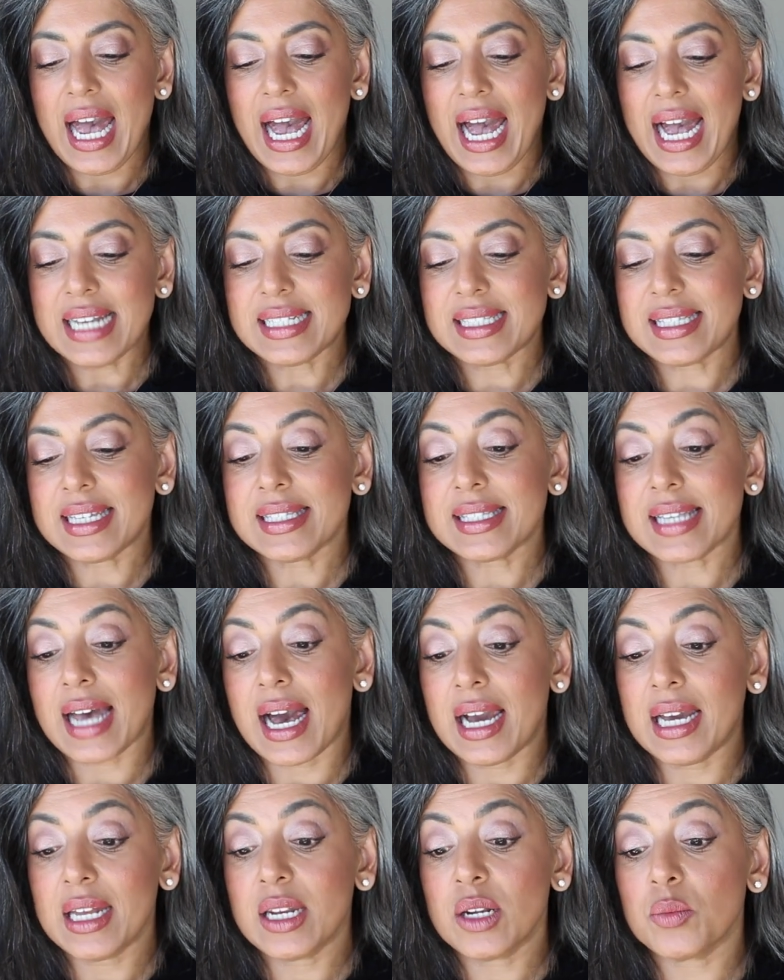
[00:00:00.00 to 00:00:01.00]
As this
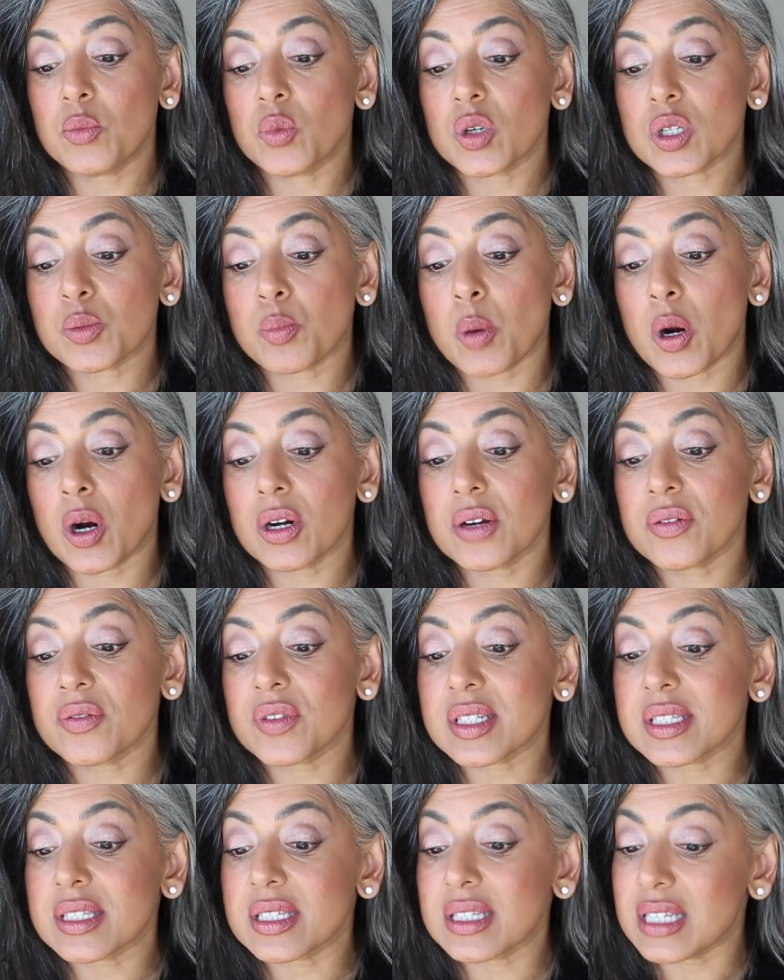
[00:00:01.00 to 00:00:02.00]
item was part of
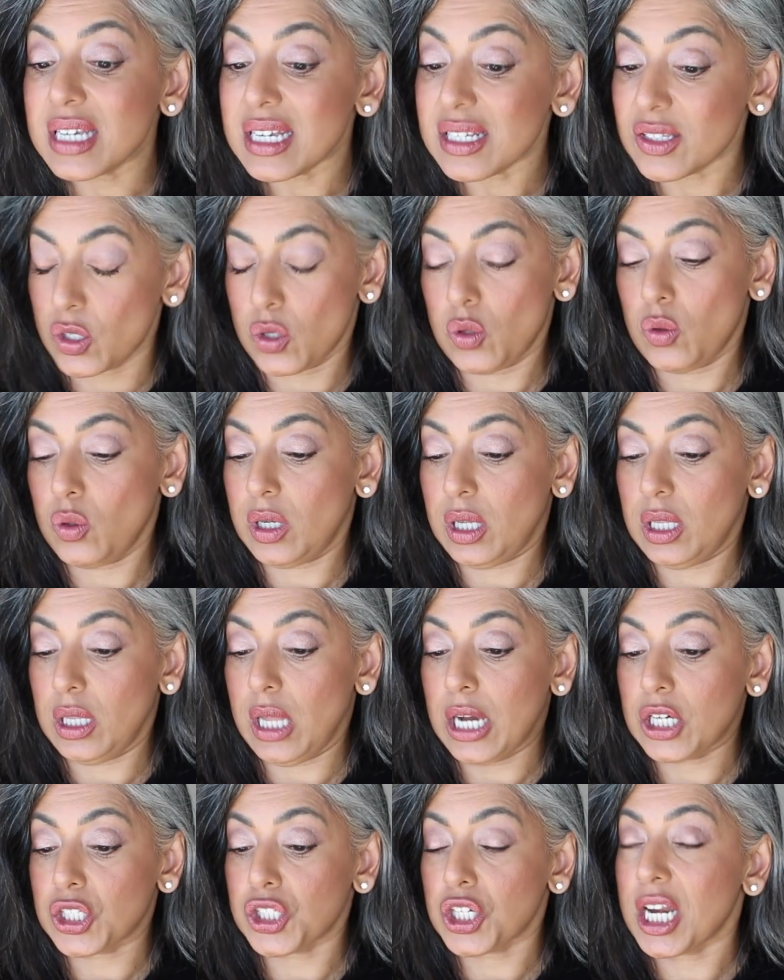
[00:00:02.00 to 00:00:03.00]
the seasonal
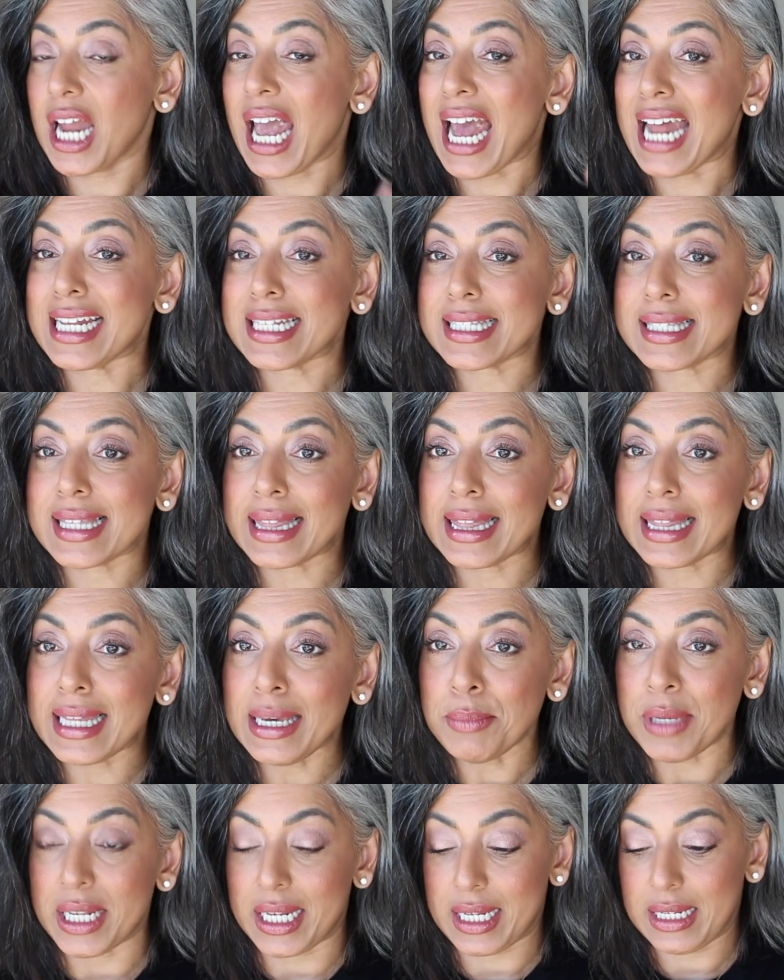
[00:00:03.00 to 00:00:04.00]
collection and is
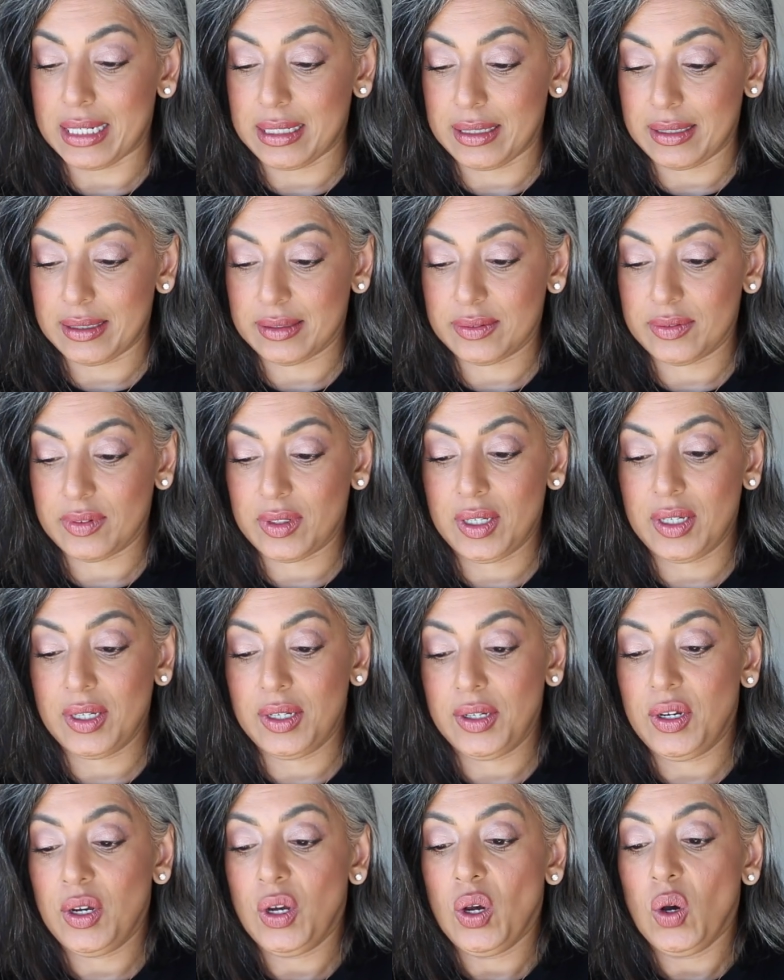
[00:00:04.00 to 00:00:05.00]
limited,
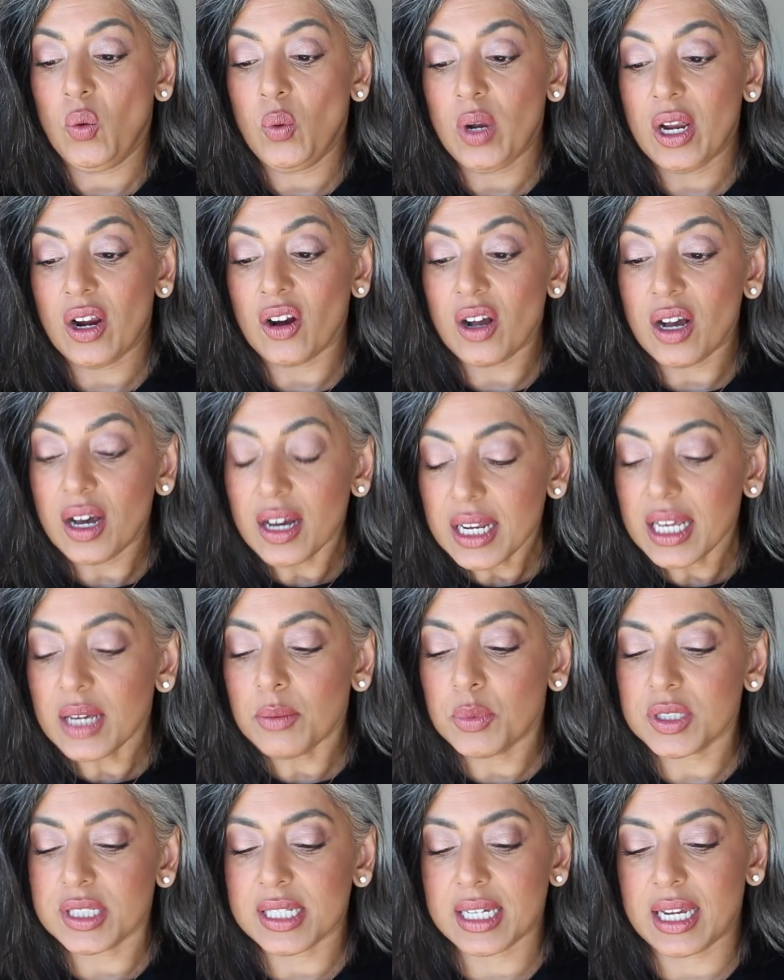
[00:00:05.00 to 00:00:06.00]
we are
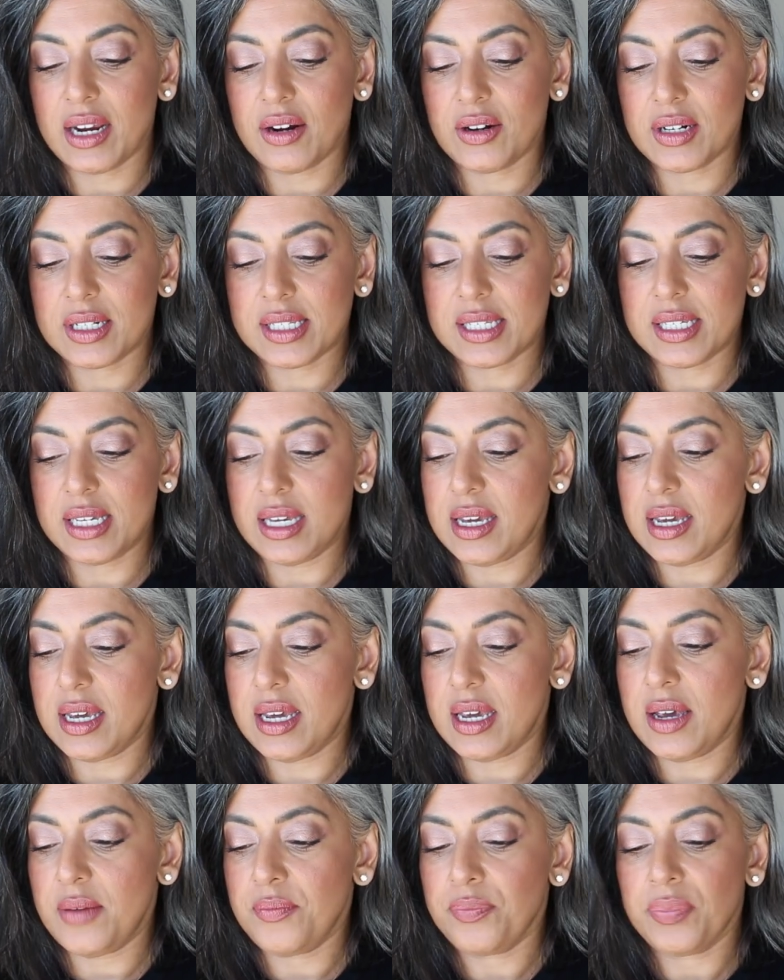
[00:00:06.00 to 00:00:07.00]
unable to
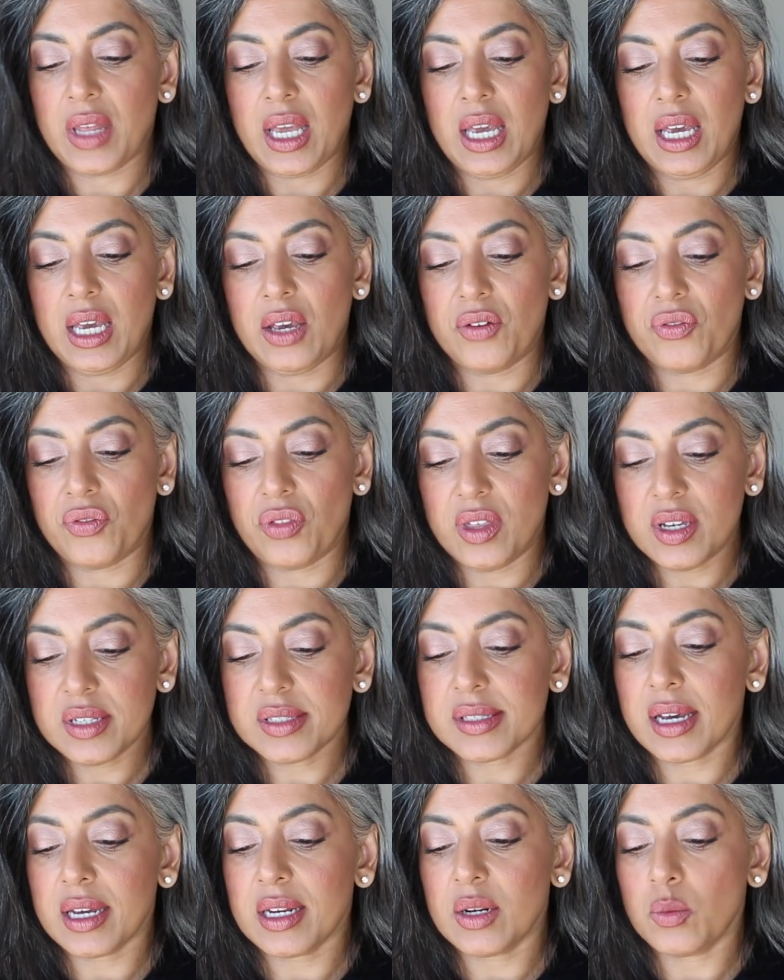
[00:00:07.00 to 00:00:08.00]
guarantee if
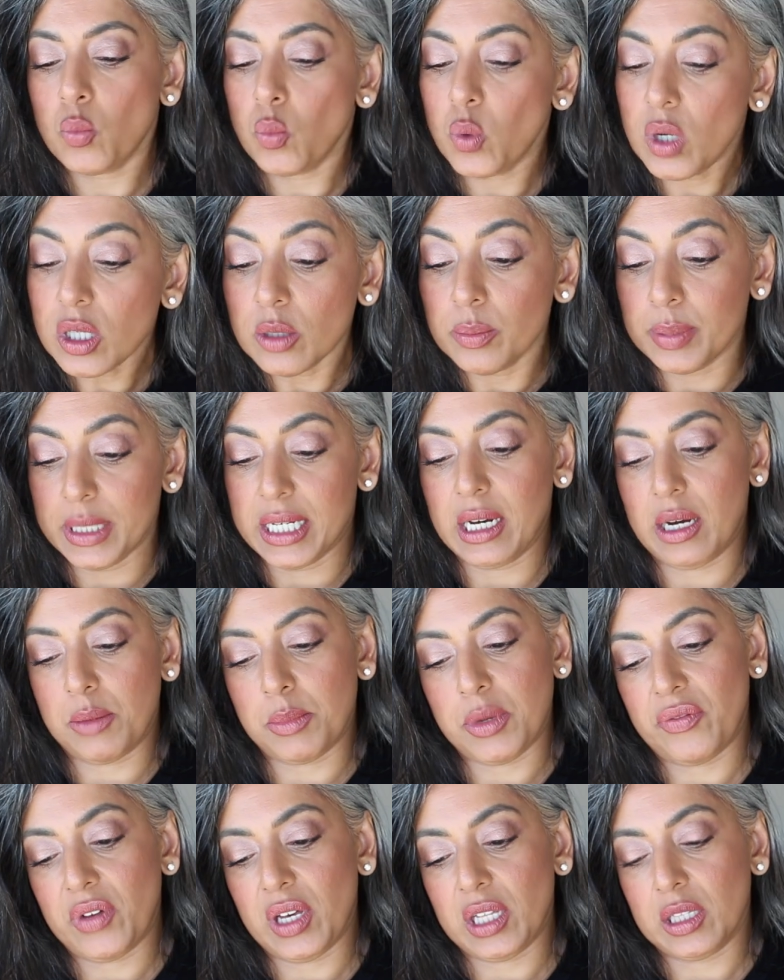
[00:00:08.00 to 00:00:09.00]
this item will
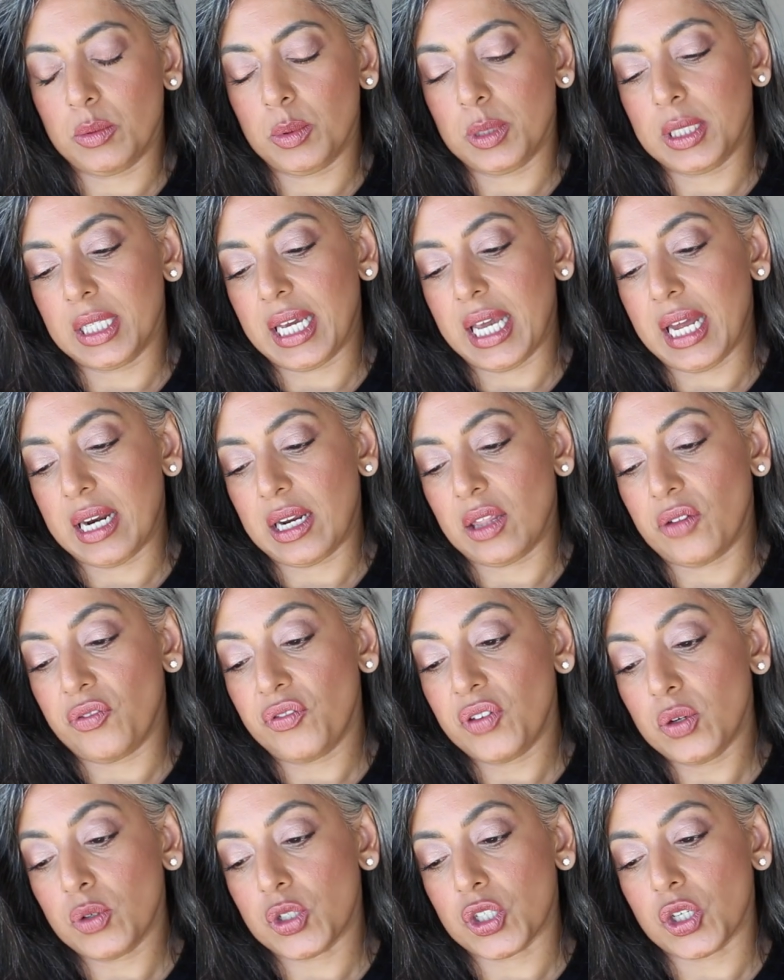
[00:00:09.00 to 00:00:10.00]
become available again in the
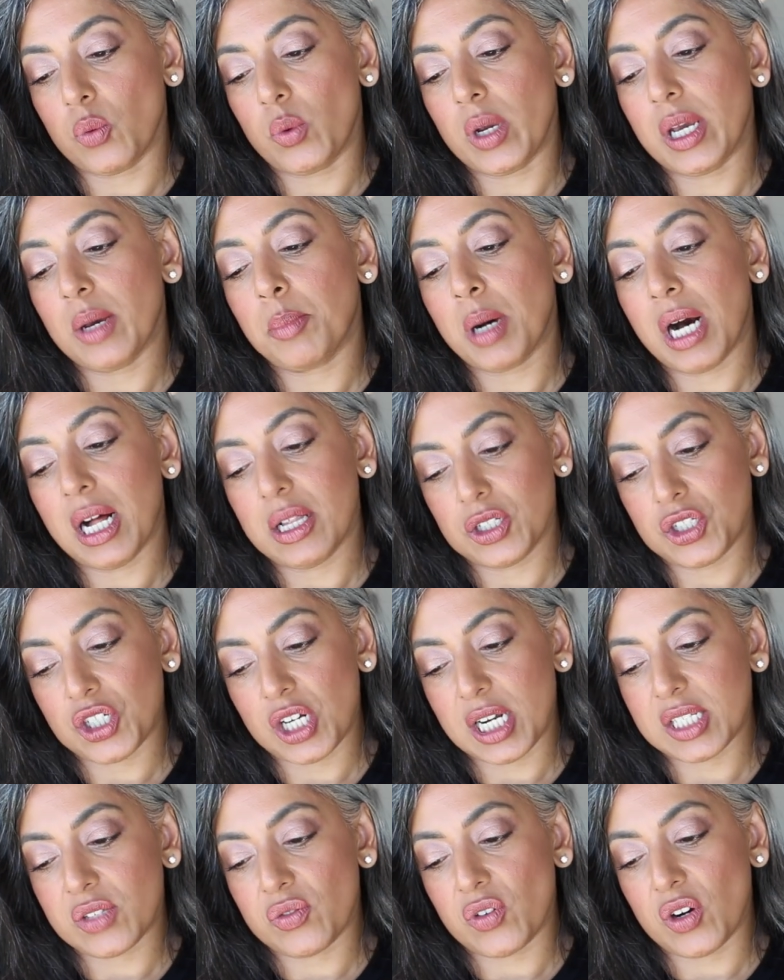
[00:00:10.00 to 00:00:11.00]
future. We
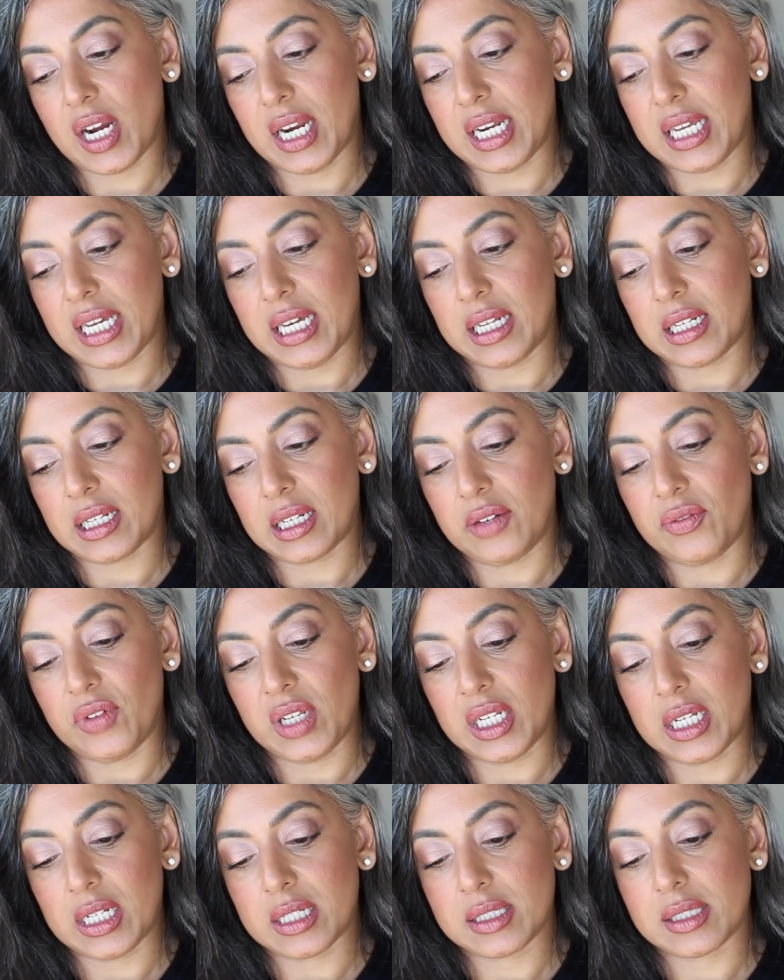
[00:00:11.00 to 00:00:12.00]
apologize for any
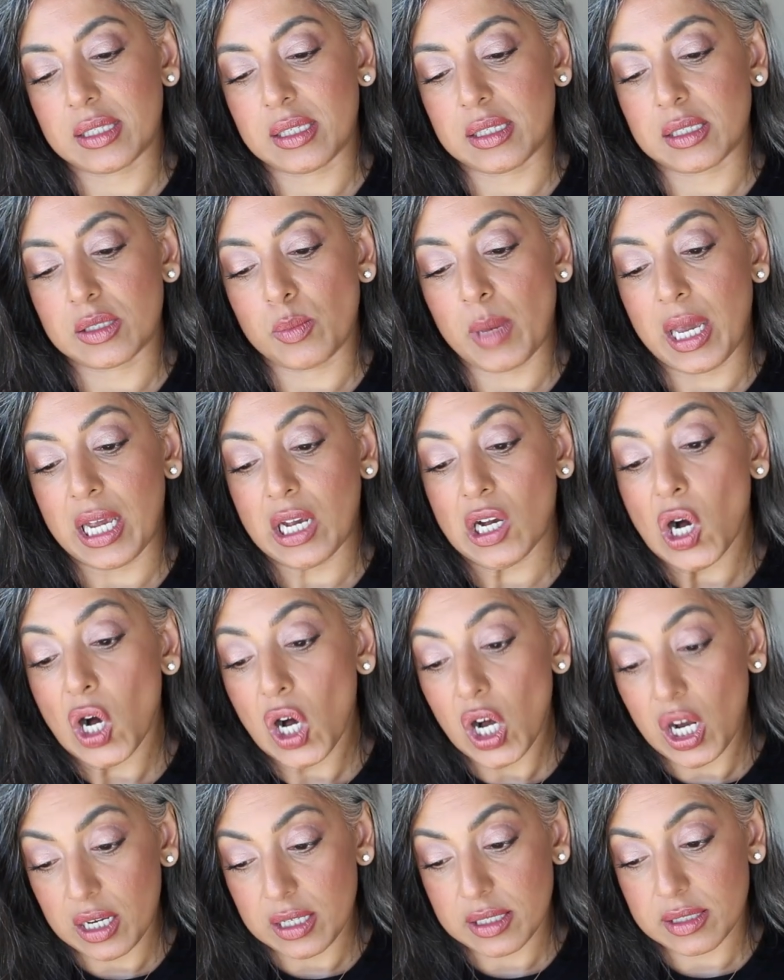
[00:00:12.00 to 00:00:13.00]
inconvenience this may
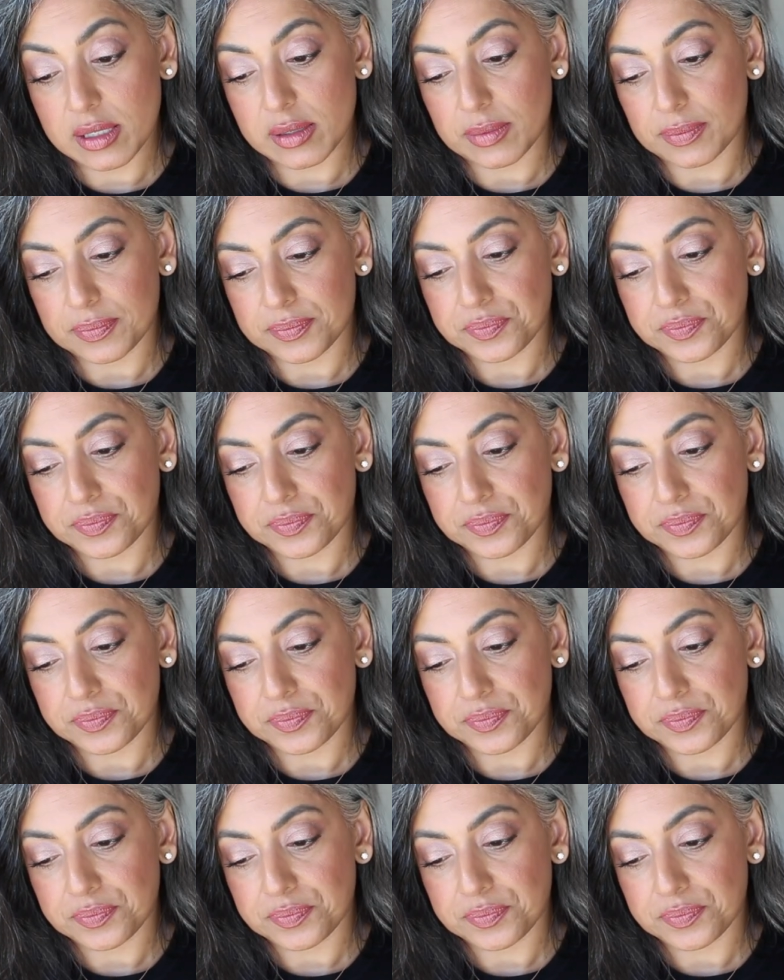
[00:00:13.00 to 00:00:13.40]
cause."